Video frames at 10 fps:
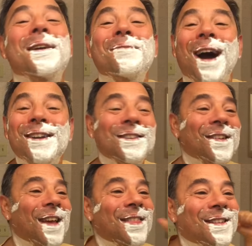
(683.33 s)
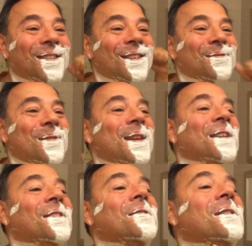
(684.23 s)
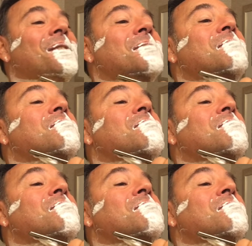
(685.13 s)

gonna watch because I think they're in the room next door.